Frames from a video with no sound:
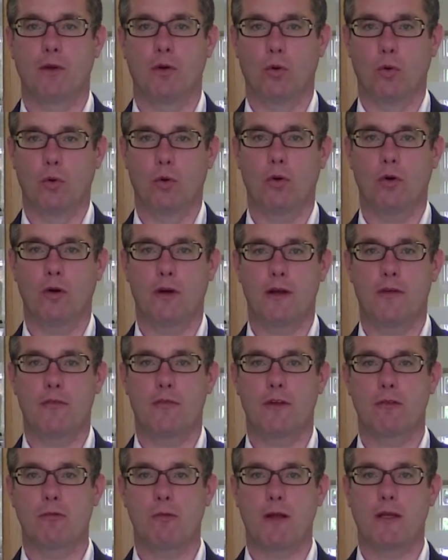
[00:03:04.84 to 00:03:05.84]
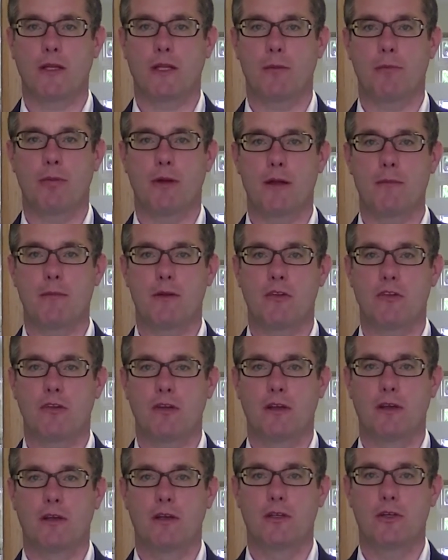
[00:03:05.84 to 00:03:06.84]
Or, if they're regular payments,
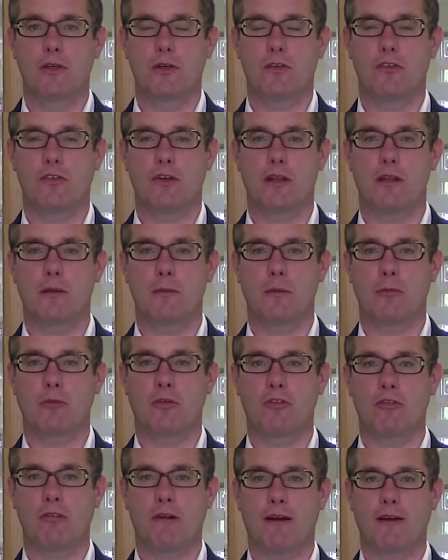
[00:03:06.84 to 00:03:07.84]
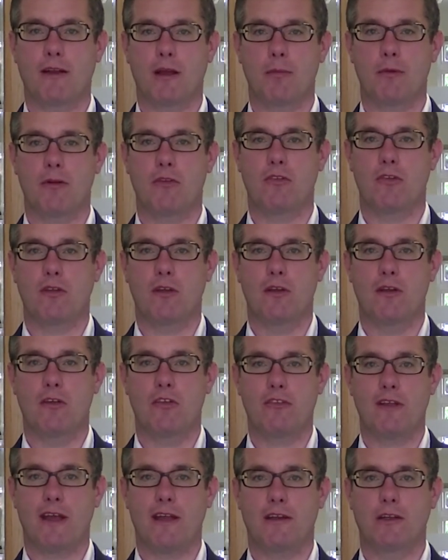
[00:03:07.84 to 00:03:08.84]
you can sign them up to direct debits,
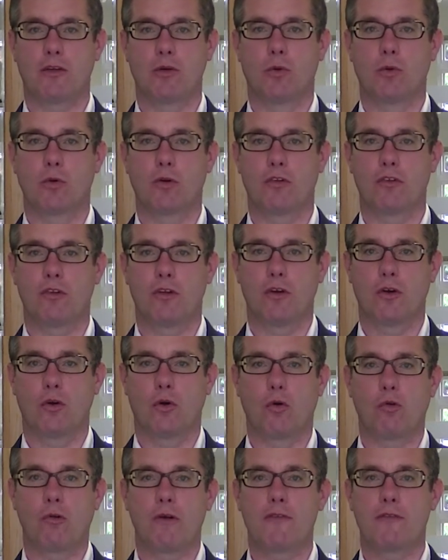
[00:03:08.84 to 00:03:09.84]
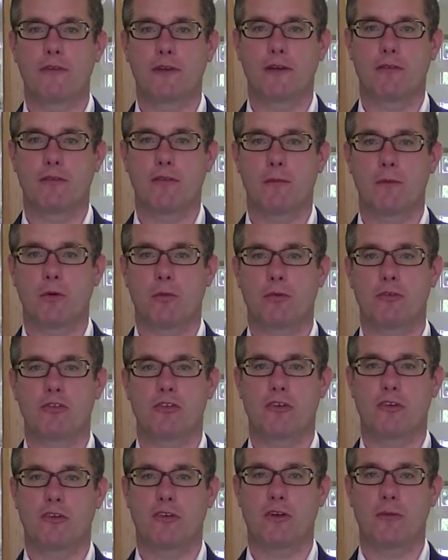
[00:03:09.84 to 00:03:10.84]
standing orders, or even give them the
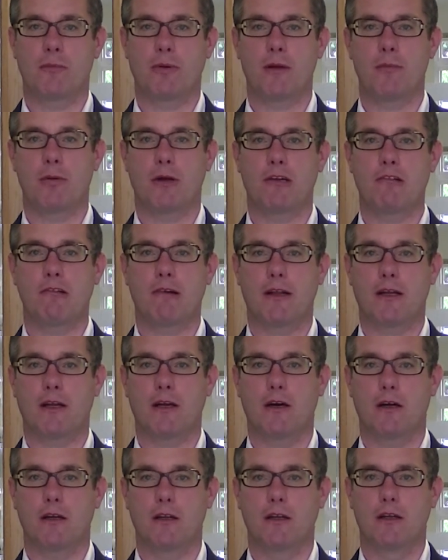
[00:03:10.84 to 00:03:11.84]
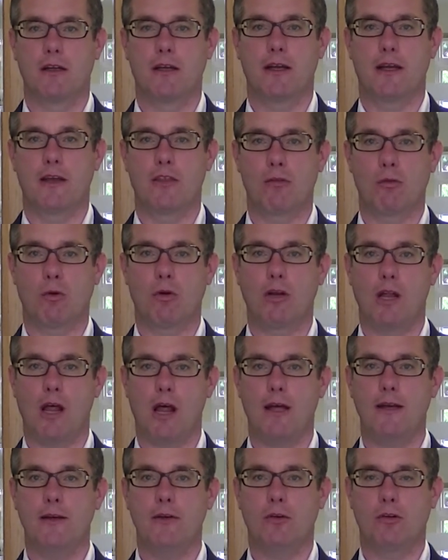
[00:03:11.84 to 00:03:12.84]
opportunity to pay by credit card, either
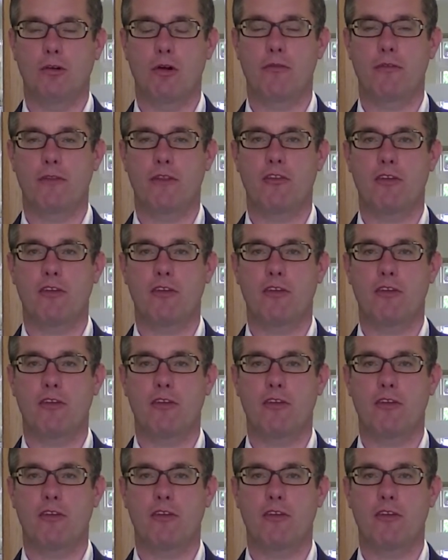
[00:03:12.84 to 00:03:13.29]
online or over the